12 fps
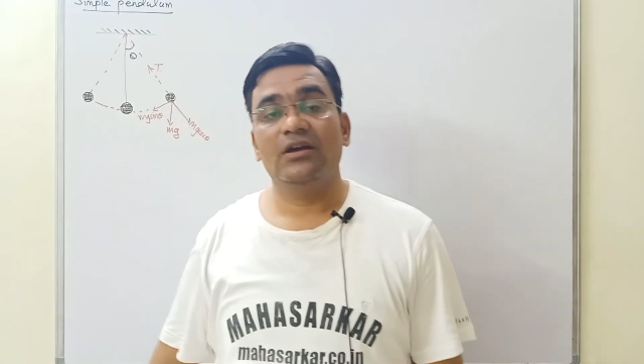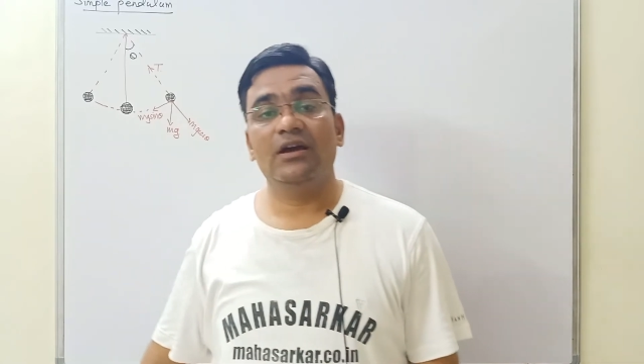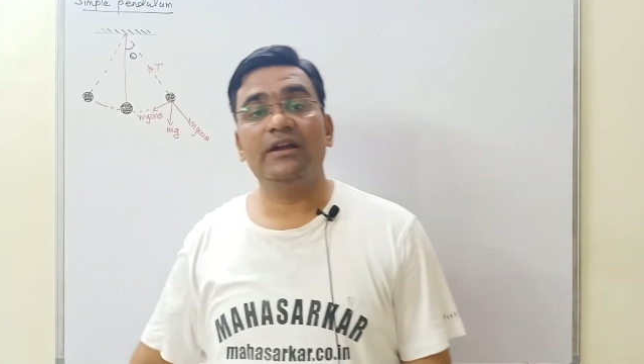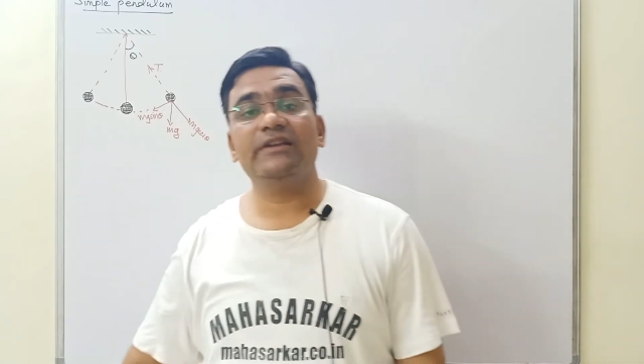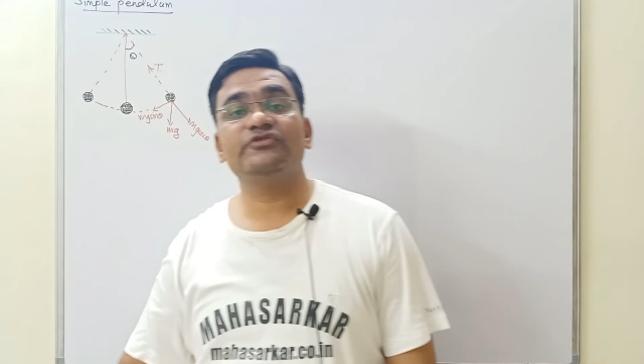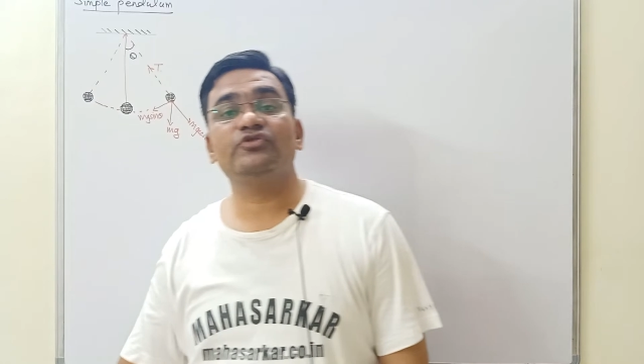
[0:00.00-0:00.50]

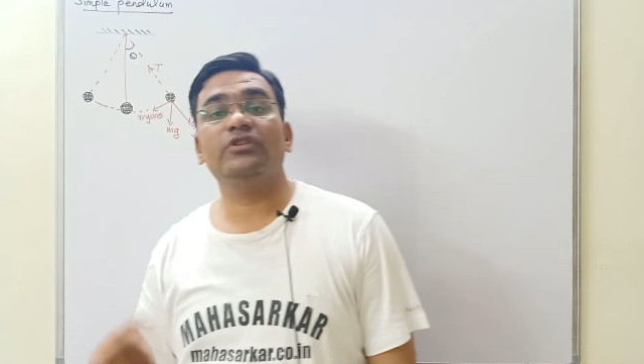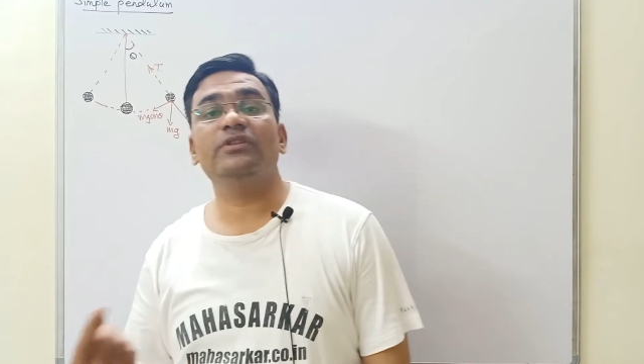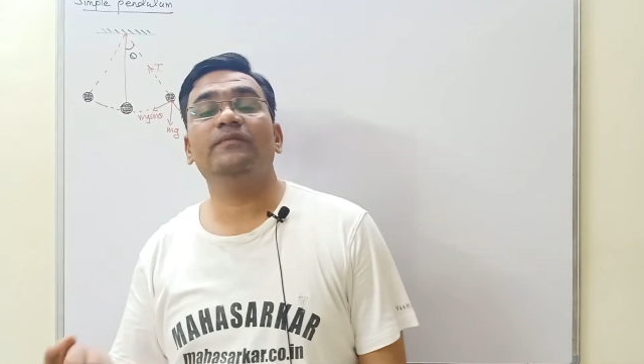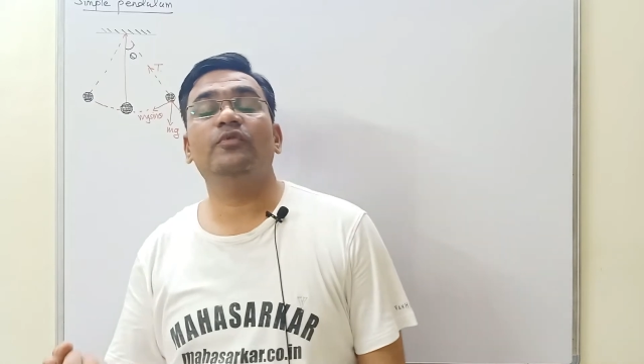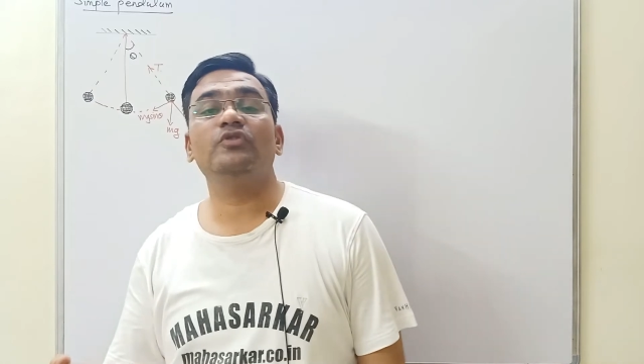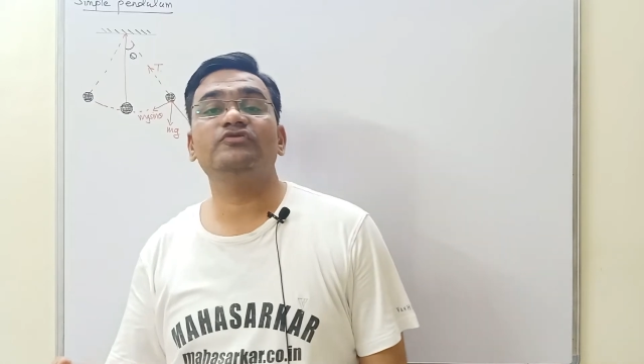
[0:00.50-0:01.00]
And
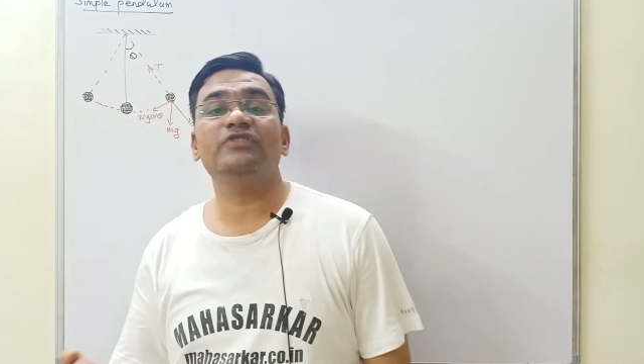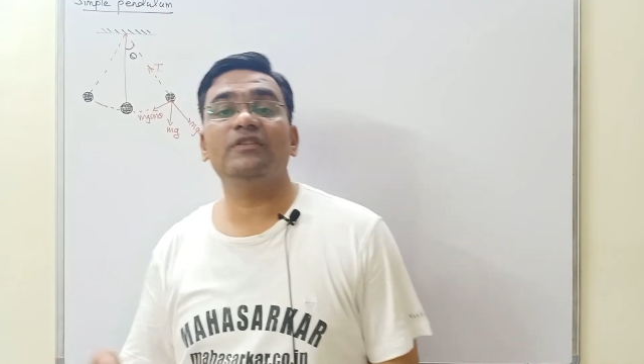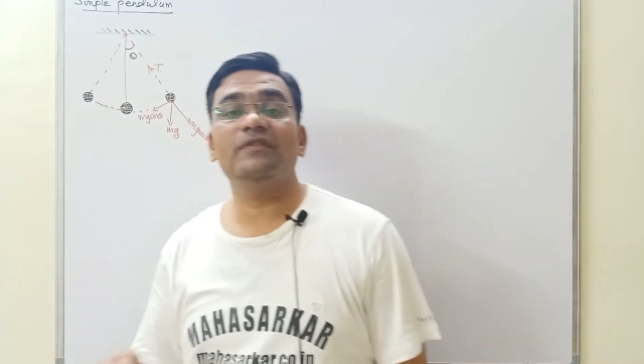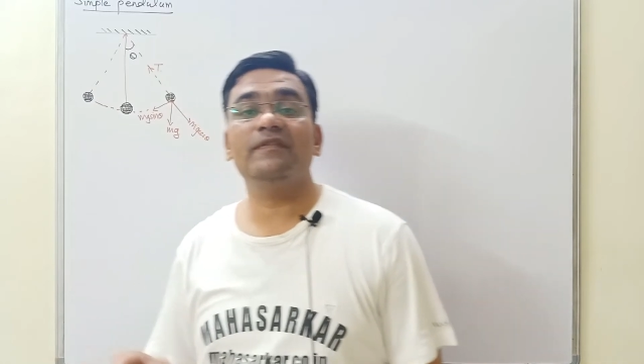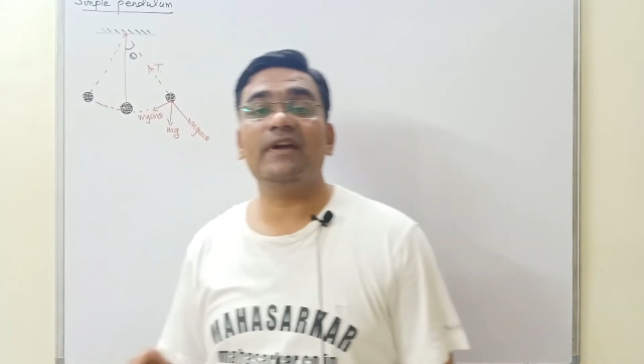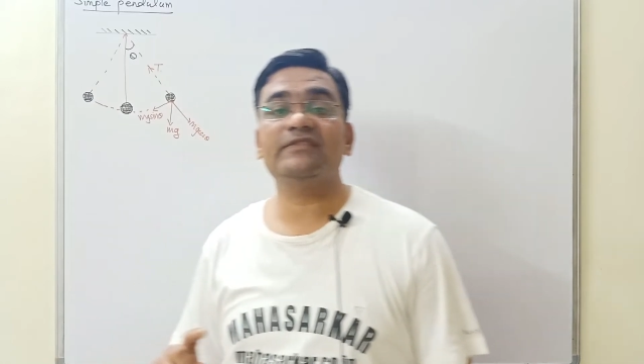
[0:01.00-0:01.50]
restoring force
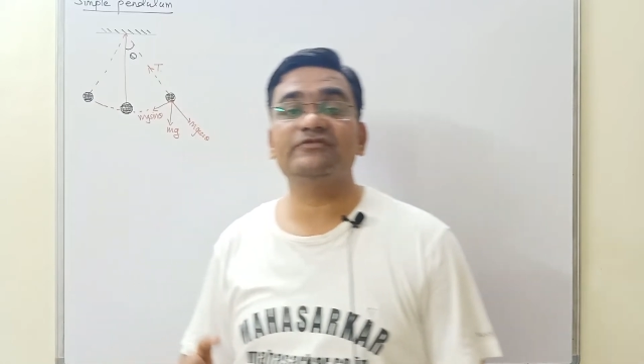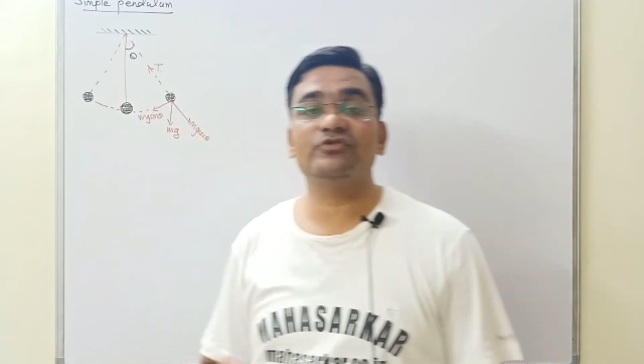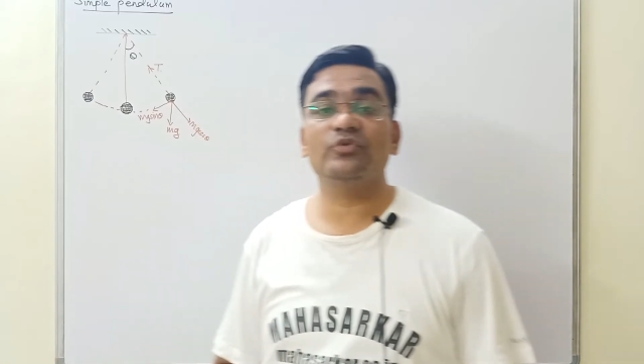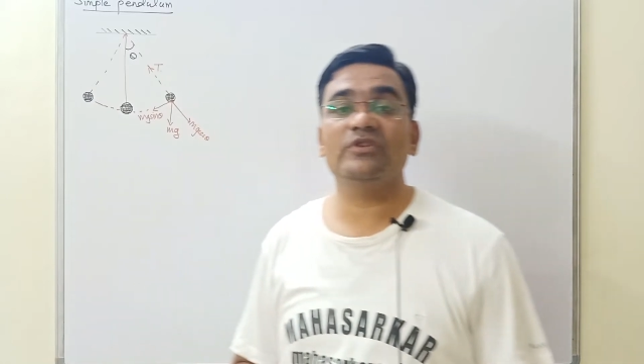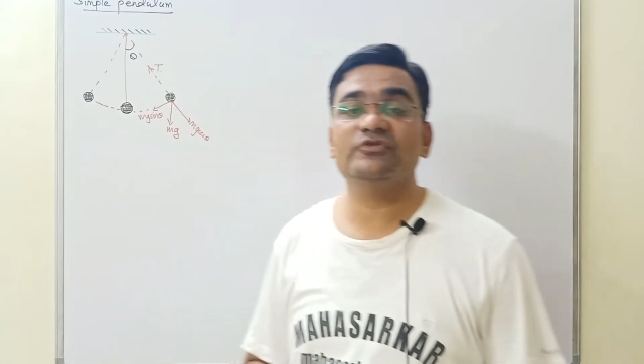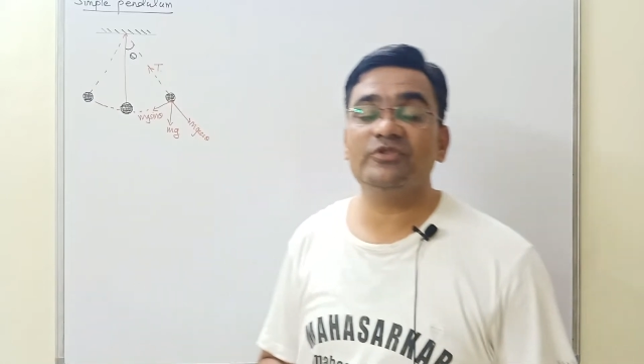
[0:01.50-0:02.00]
always acts
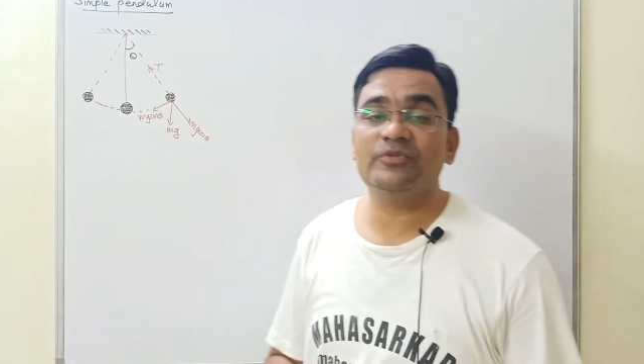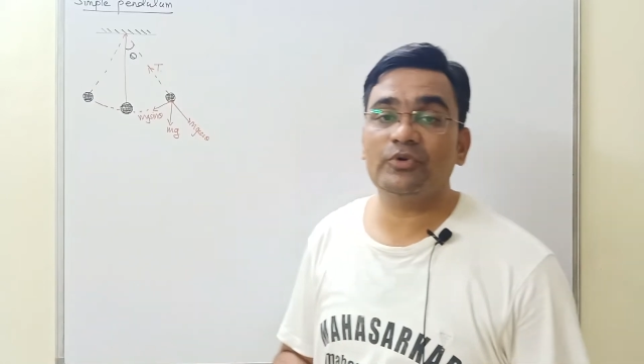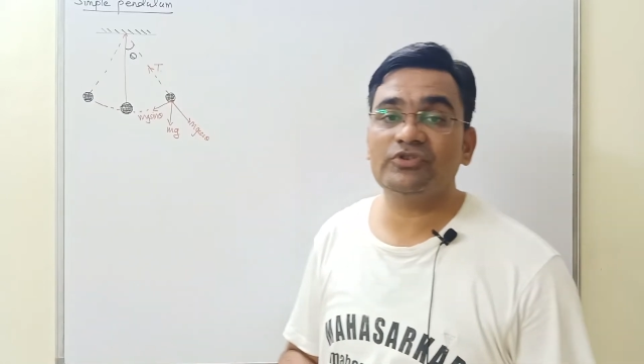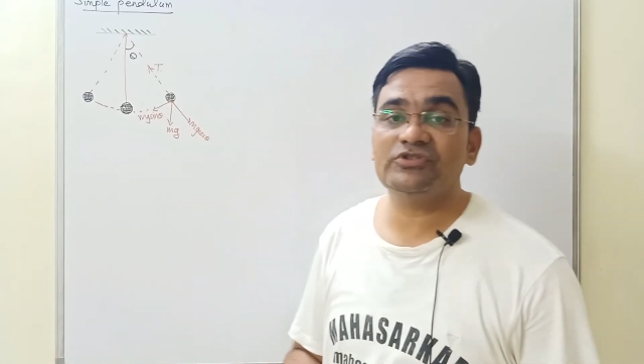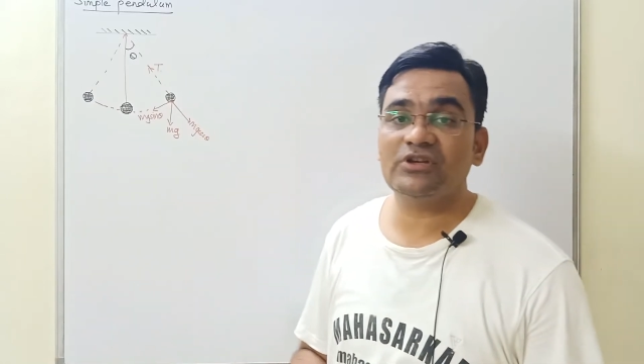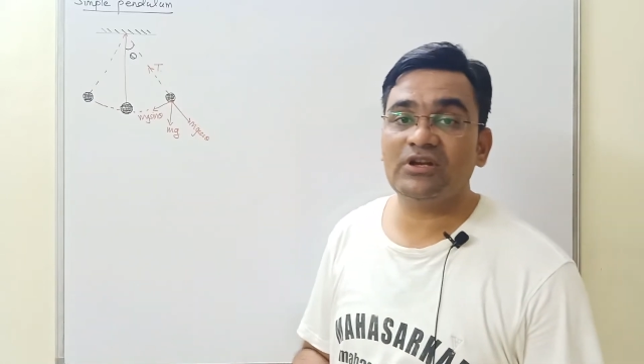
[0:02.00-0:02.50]
towards which
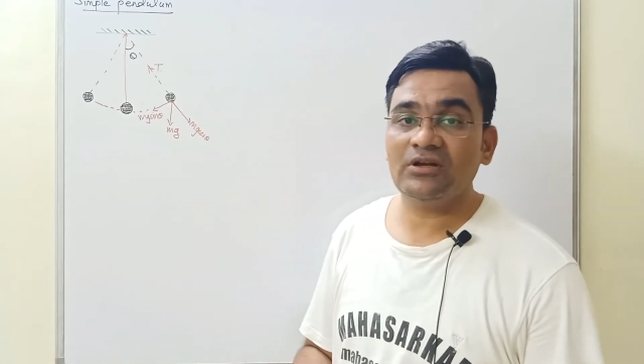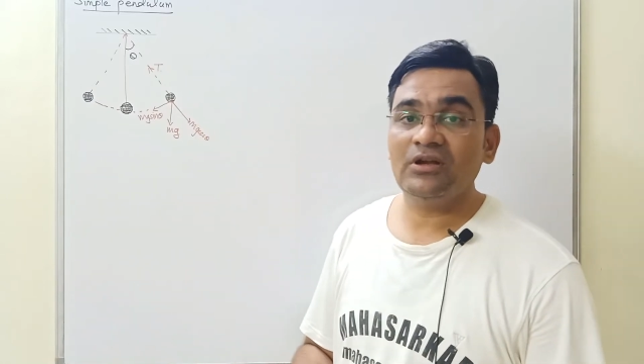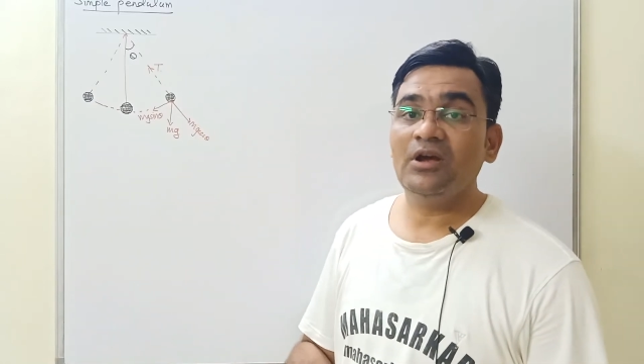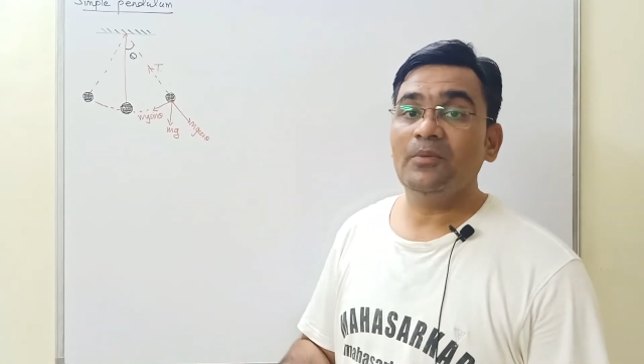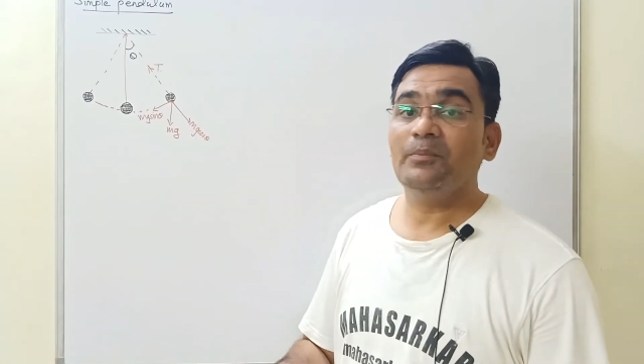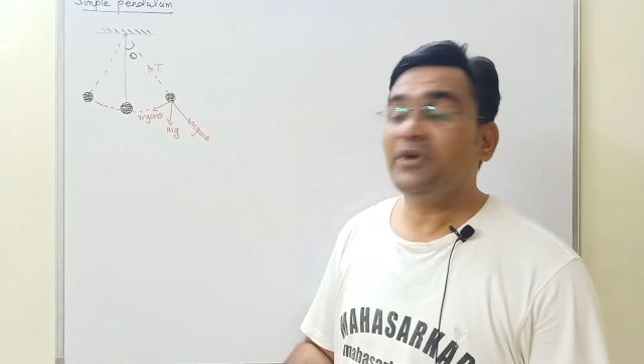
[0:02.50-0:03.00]
position?
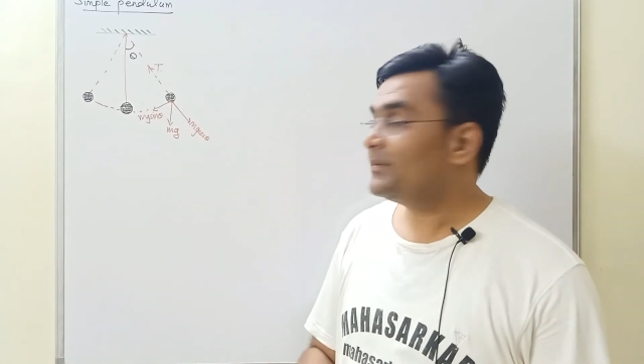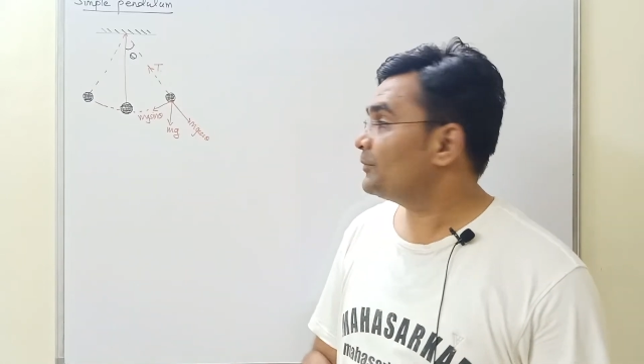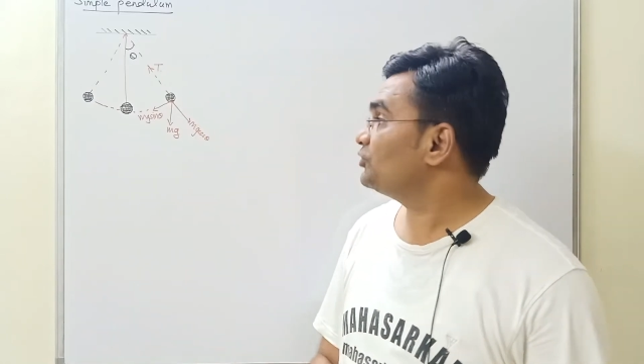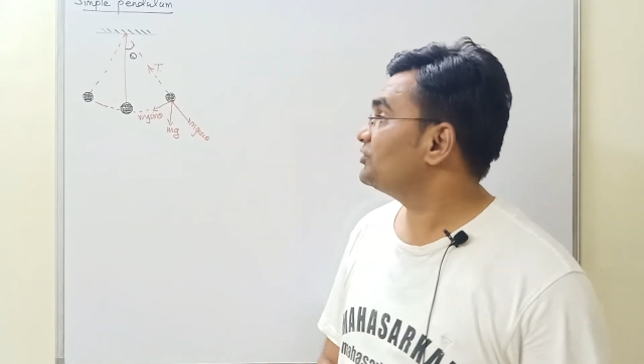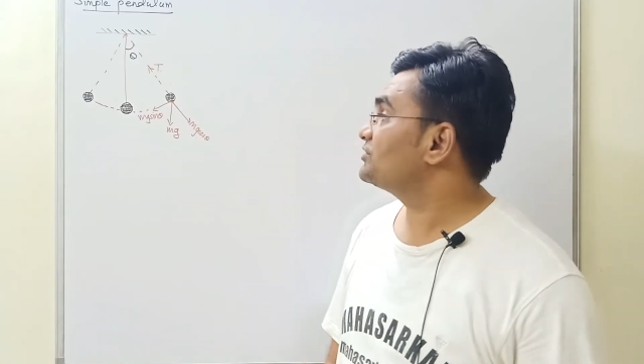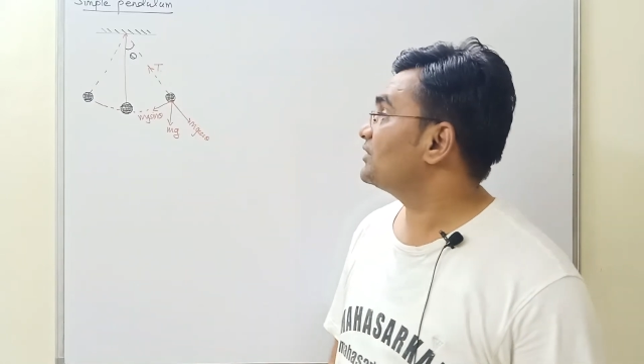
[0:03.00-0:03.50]
Mean
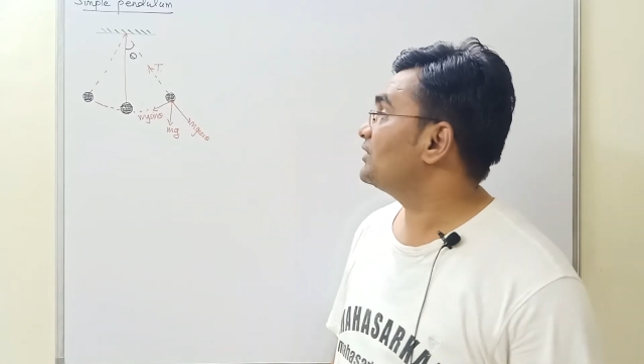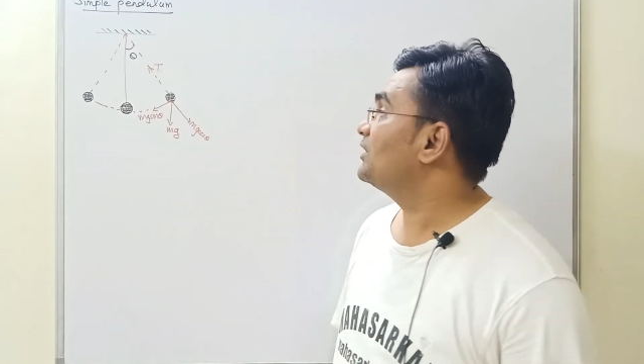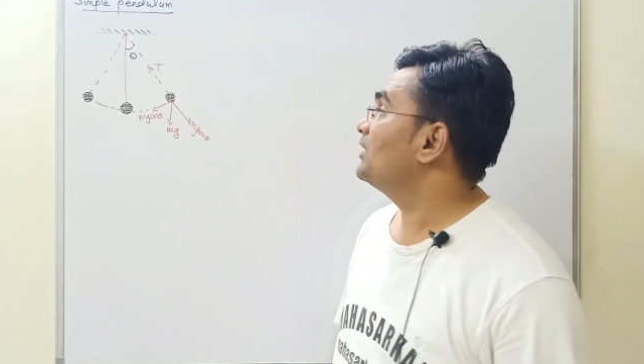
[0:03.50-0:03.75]
position.